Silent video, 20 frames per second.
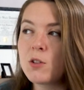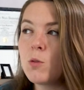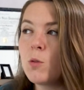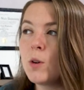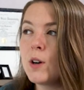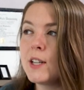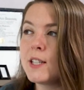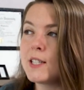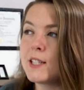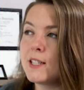
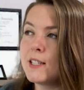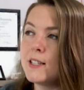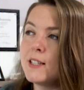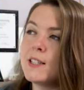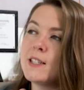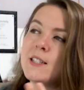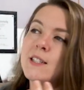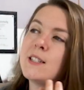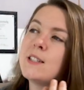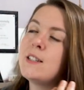course, because
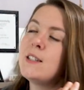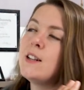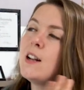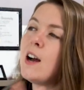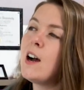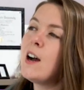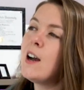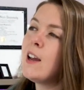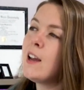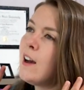this is
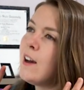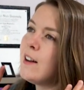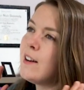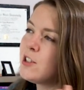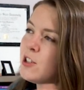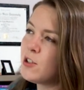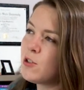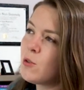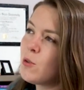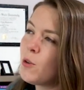not a
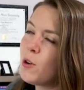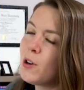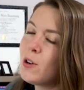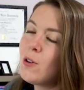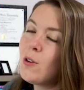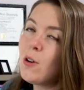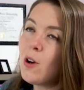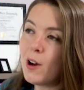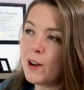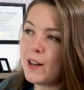
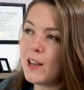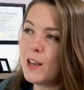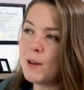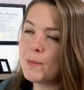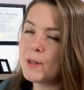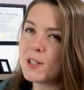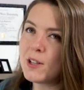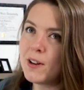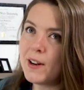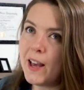tutorial on
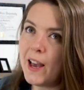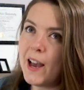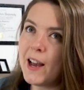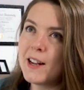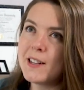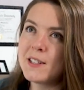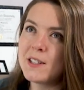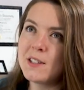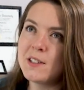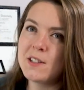Amazon
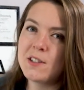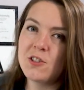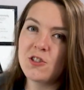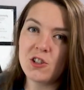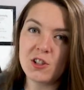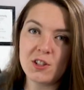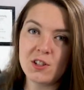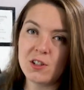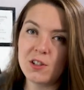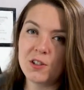Ads. It's
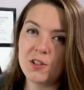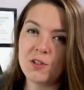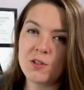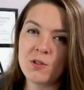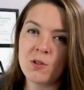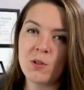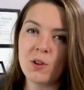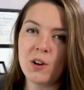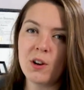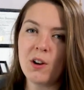just a
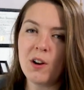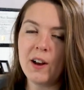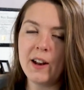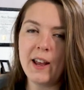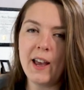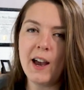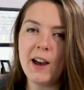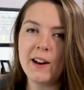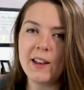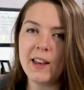tutorial on
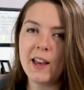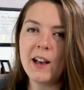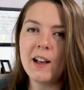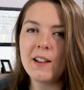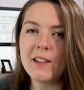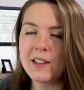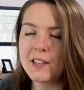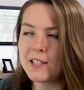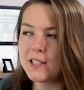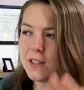how to get
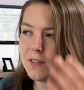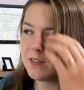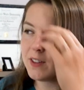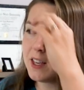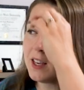a list of